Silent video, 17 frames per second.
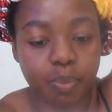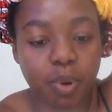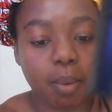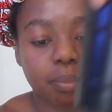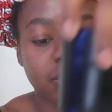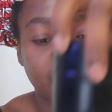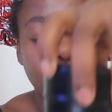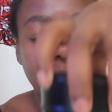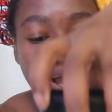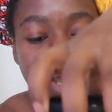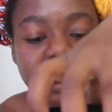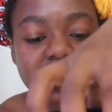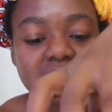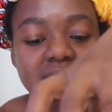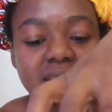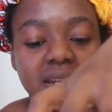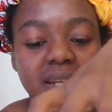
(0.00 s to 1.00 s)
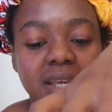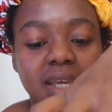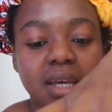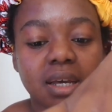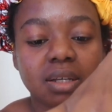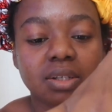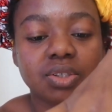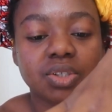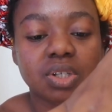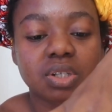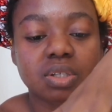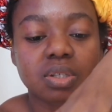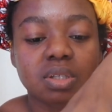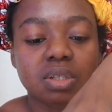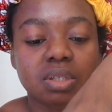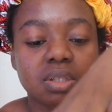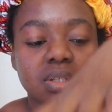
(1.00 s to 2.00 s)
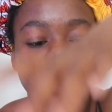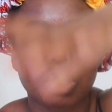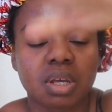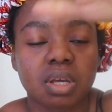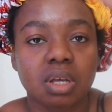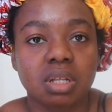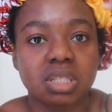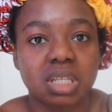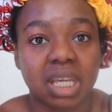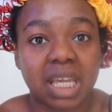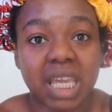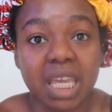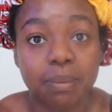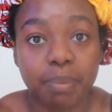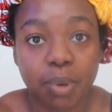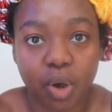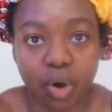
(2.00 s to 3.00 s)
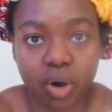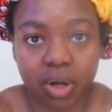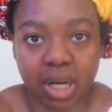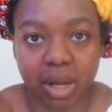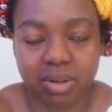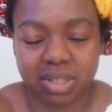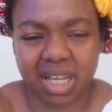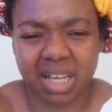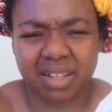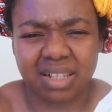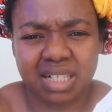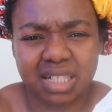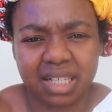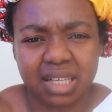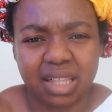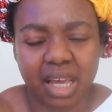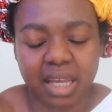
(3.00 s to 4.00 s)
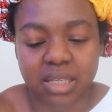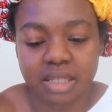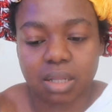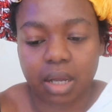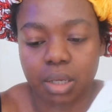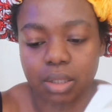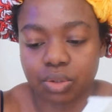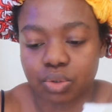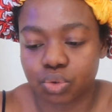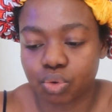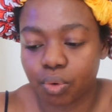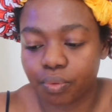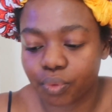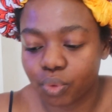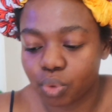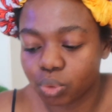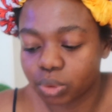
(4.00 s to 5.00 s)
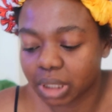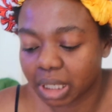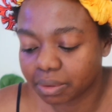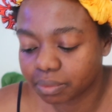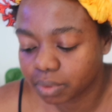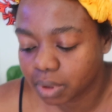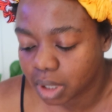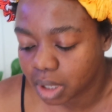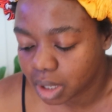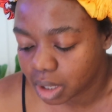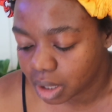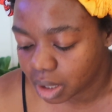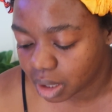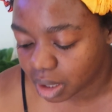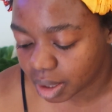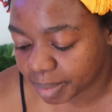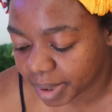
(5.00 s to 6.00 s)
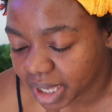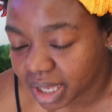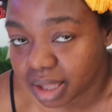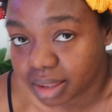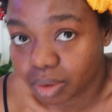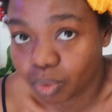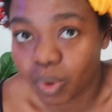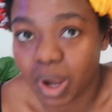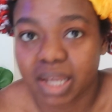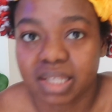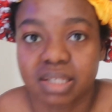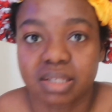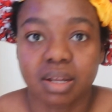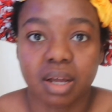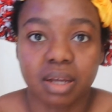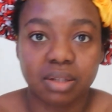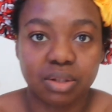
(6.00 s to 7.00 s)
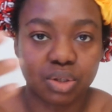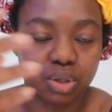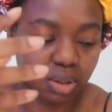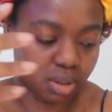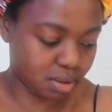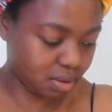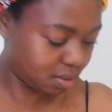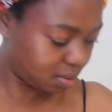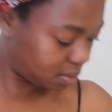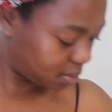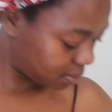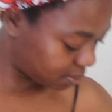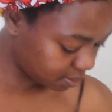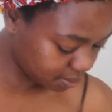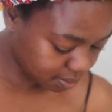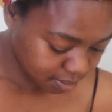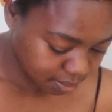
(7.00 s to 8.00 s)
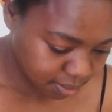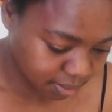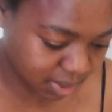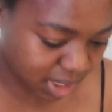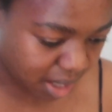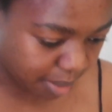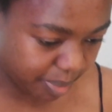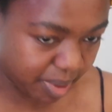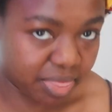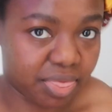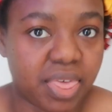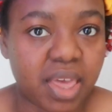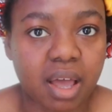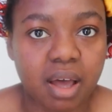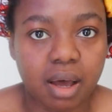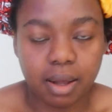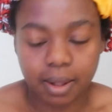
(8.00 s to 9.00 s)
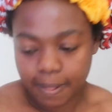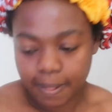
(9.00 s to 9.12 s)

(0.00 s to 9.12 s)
to pop the wax in here just to keep it hot now, because I can see that it's starting to sort of cool down a bit and the wax is starting to get a bit thicker.